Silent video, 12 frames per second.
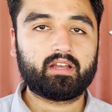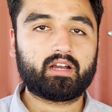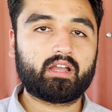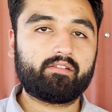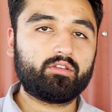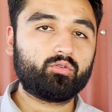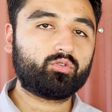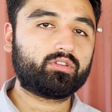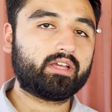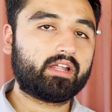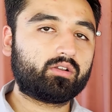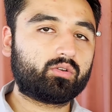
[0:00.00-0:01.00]
I have used
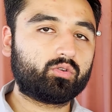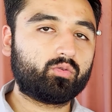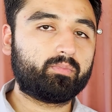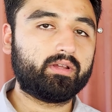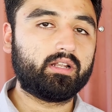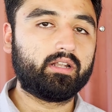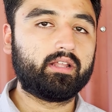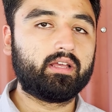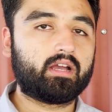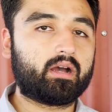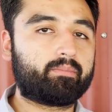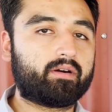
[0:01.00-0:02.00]
that to build
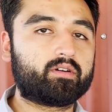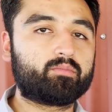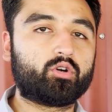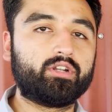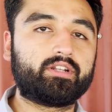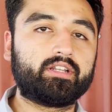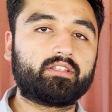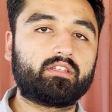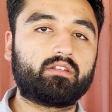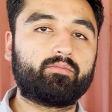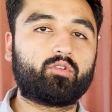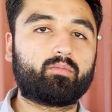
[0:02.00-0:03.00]
a power monitoring
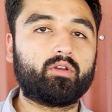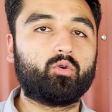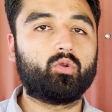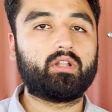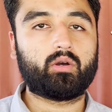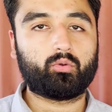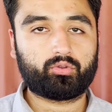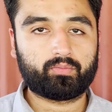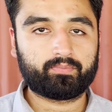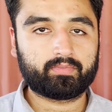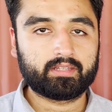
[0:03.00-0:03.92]
system for my whole house.